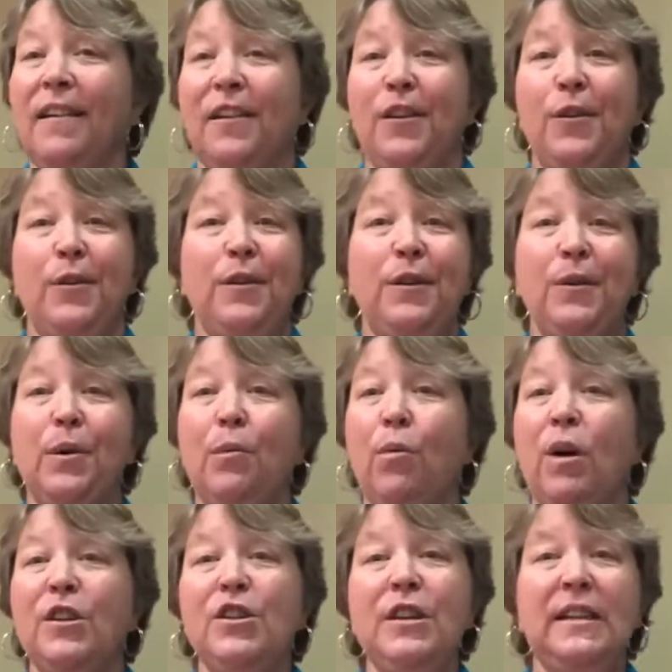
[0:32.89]
You can do it
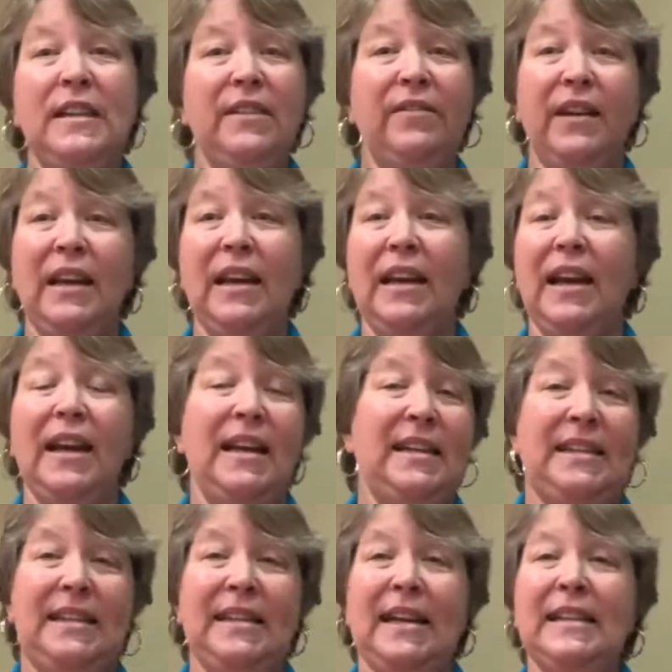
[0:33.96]
watching TV. It
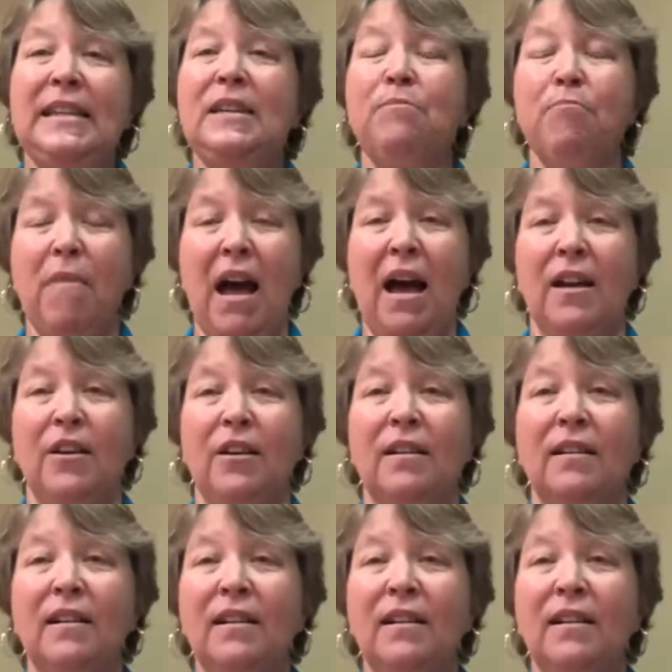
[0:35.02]
doesn't matter.